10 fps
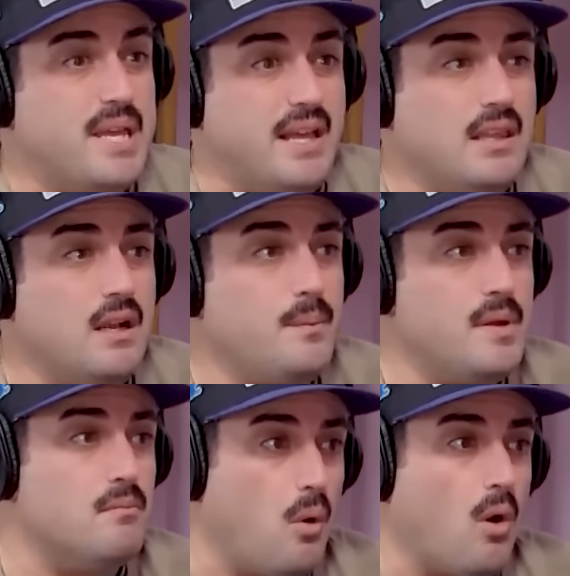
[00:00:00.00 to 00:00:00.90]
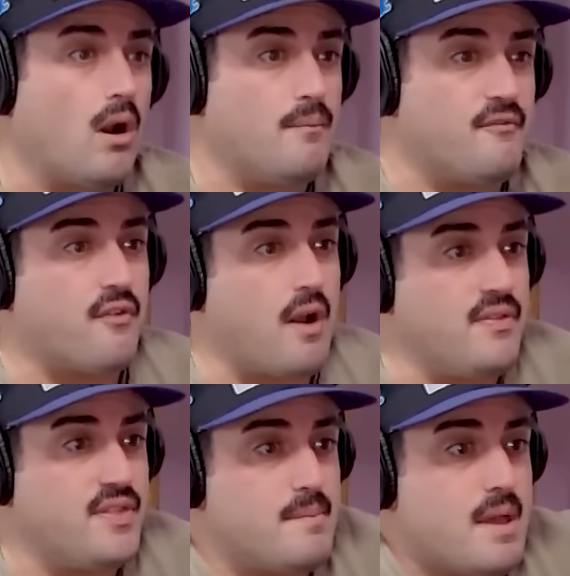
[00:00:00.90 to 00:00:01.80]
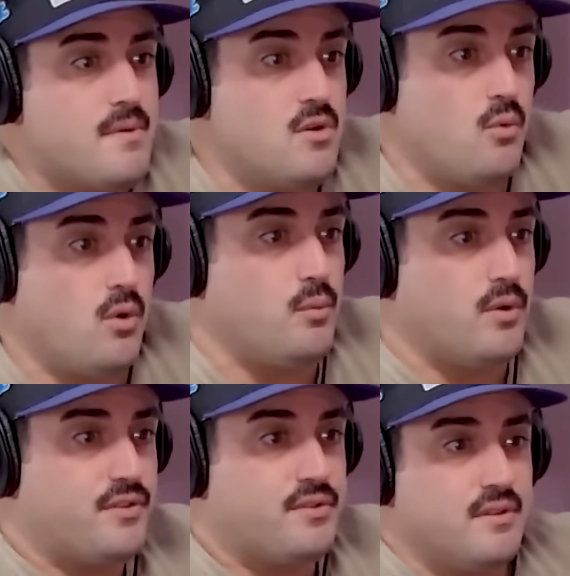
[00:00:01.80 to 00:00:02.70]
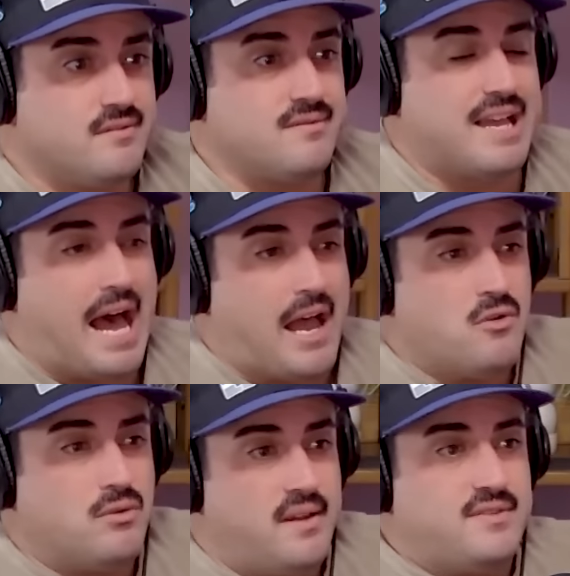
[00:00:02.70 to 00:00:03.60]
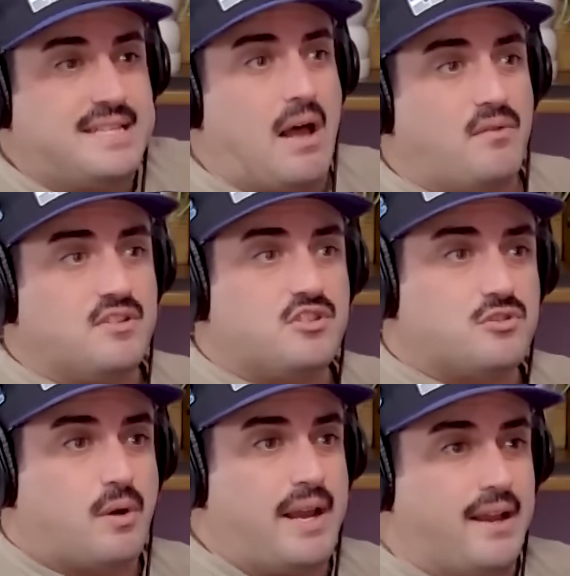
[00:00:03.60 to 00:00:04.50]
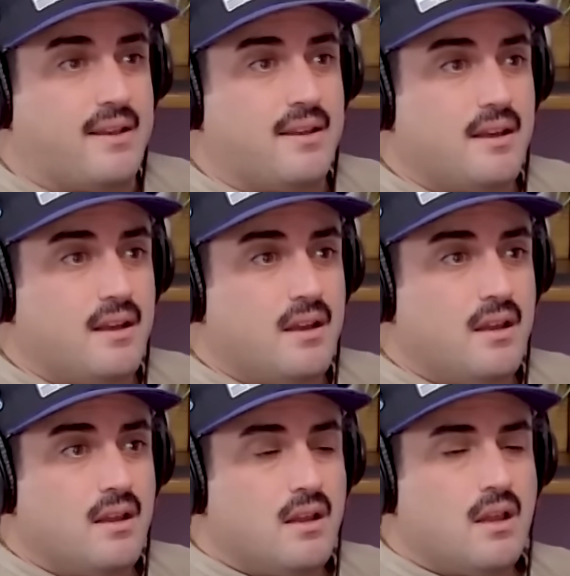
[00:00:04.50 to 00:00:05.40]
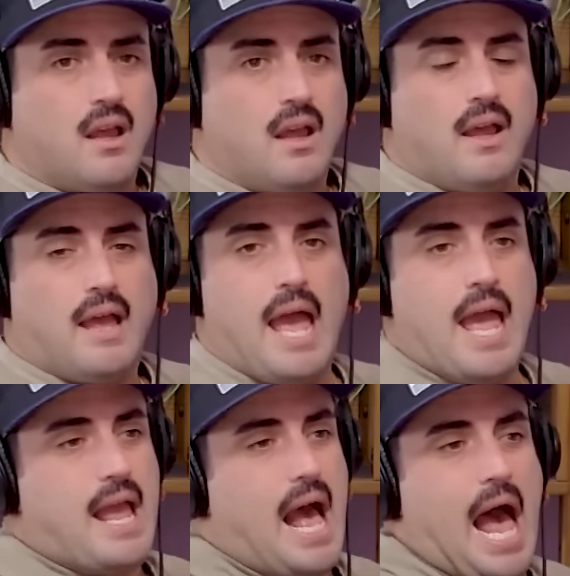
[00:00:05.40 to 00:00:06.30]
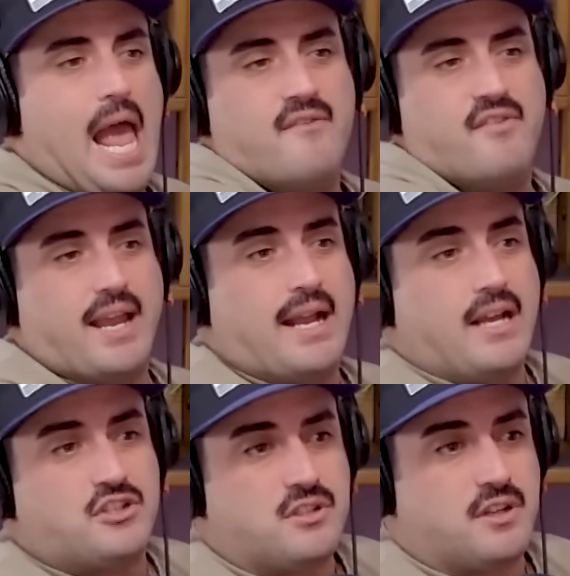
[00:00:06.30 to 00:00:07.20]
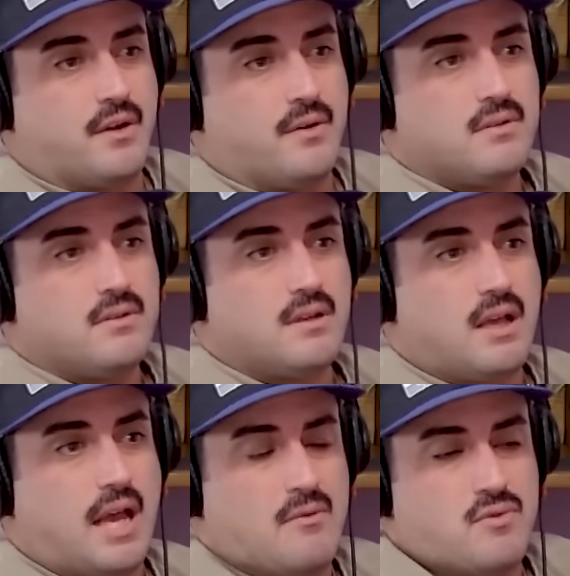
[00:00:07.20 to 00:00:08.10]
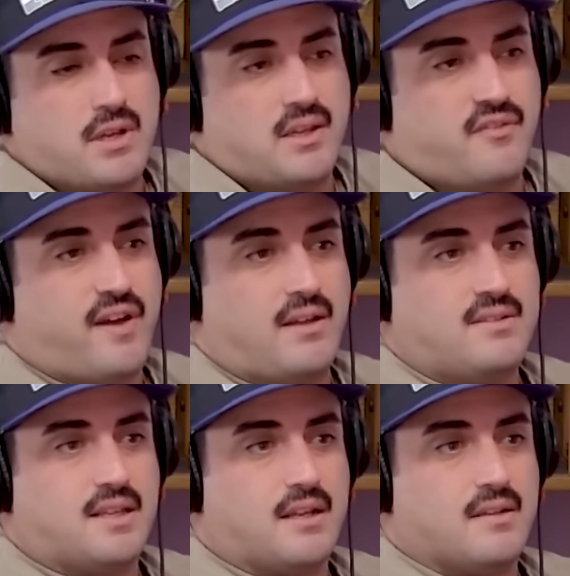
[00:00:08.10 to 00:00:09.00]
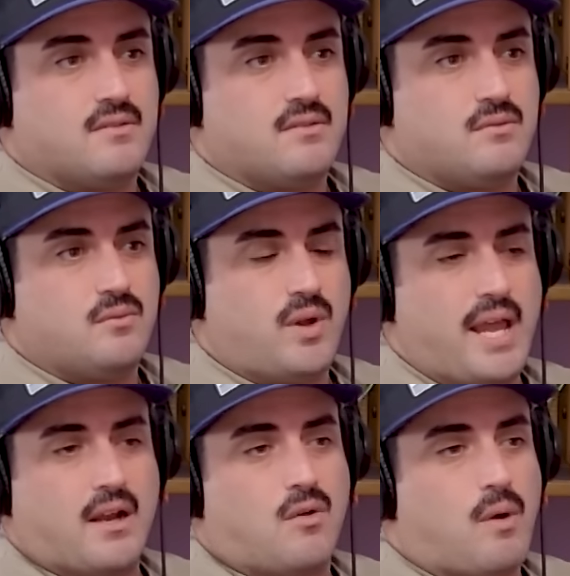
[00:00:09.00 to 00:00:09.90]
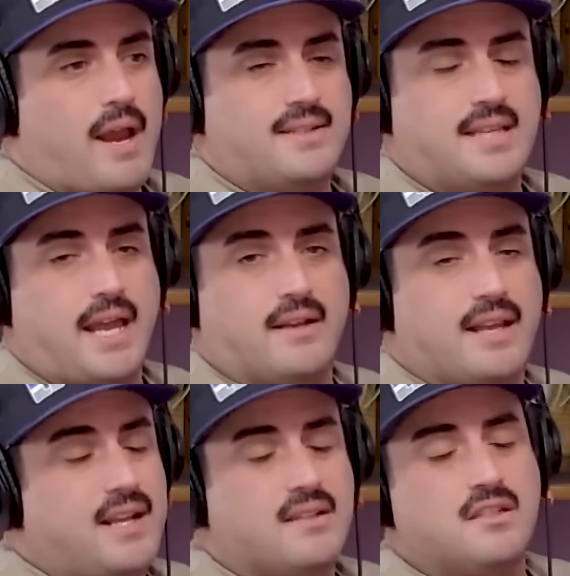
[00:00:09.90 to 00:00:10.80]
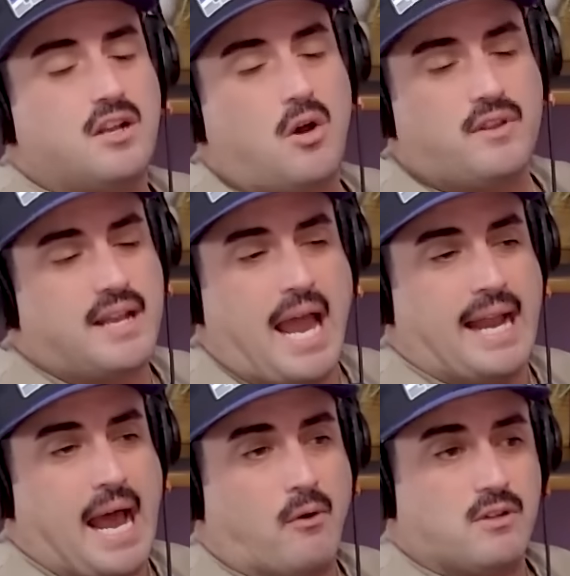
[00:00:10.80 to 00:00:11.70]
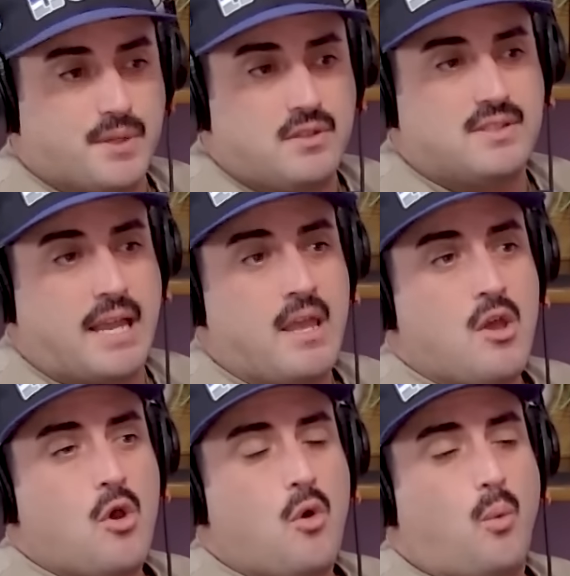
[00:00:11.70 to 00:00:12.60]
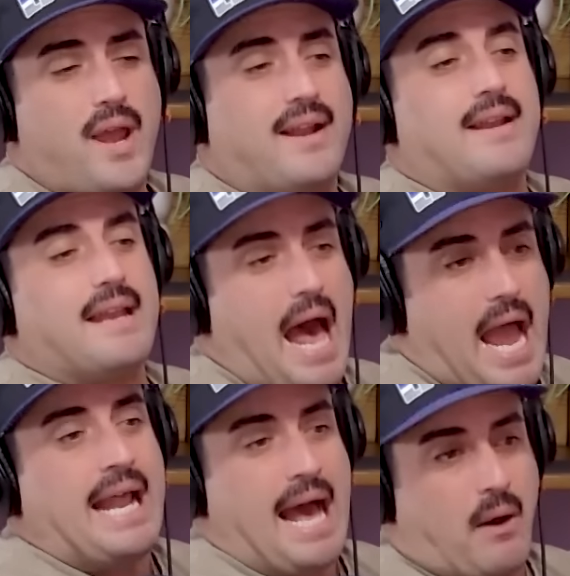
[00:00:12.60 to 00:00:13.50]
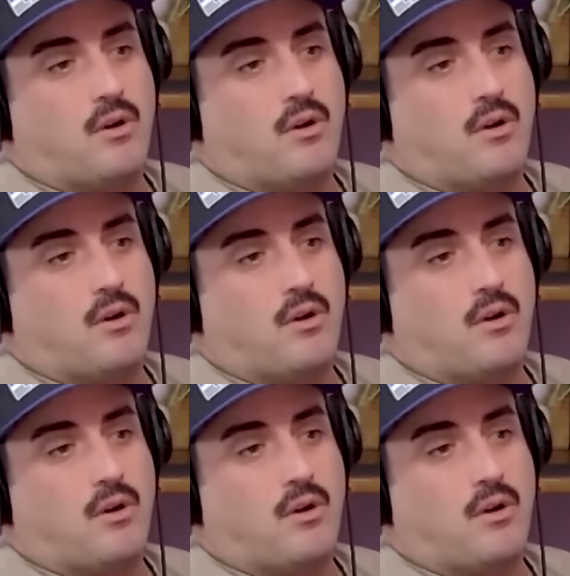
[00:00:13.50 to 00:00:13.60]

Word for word: a little bit more upfront than maybe you would with guy who lives down the street. Saying what? Hey, I have a connection to you. I really felt it. We mm. had a great date. He doesn't know the nine hours, but you say, we had a nine hour